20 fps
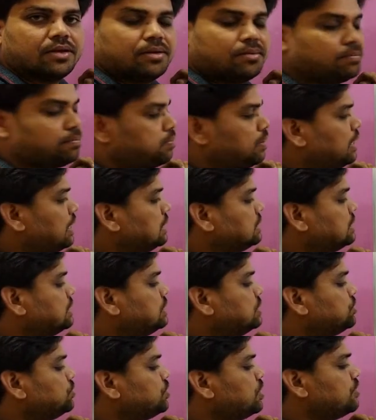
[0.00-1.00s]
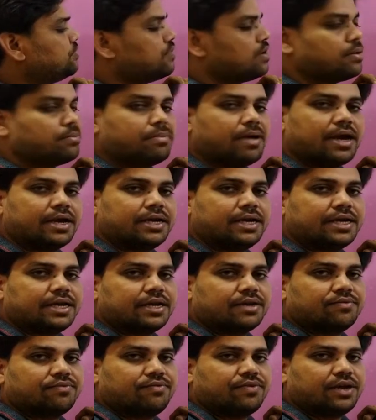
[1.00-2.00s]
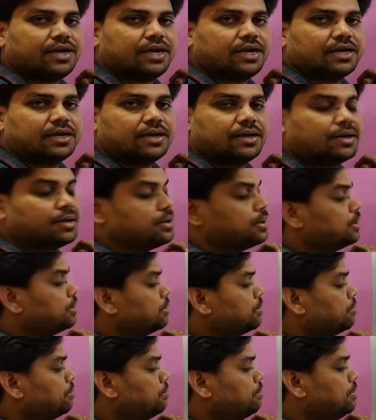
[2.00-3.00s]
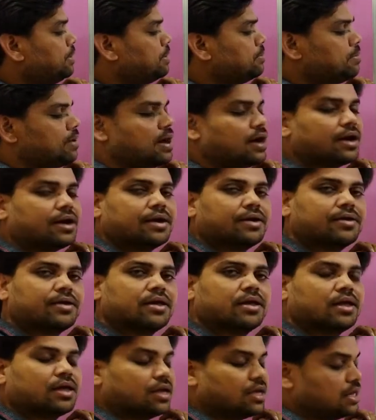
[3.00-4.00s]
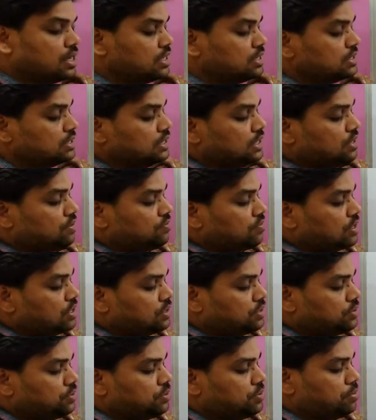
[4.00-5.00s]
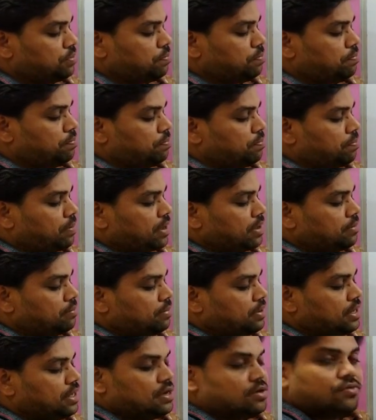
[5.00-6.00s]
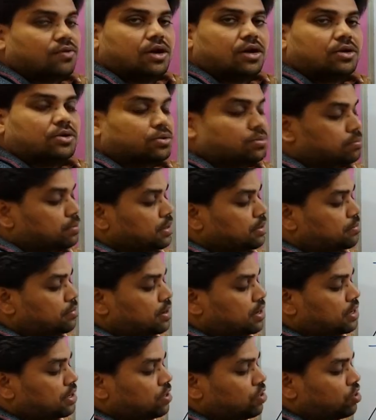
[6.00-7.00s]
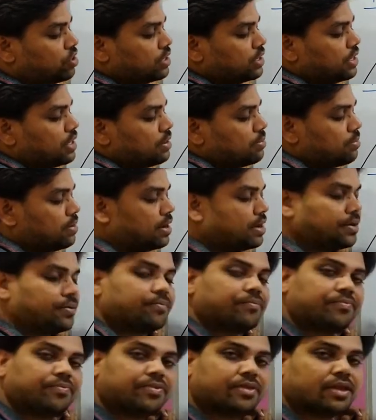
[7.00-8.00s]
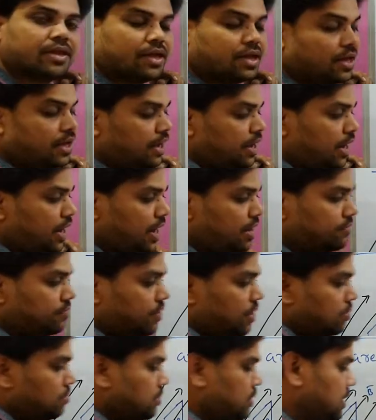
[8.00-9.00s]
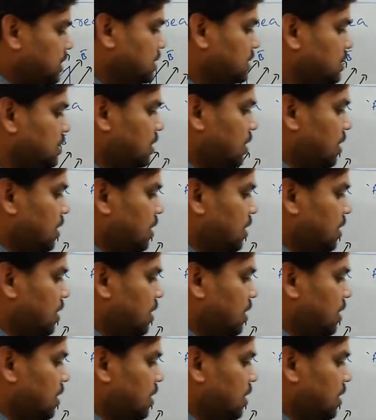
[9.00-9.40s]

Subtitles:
placed in uniform magnetic field B bar is equal to pi b equal to b bar dot a bar. And from this,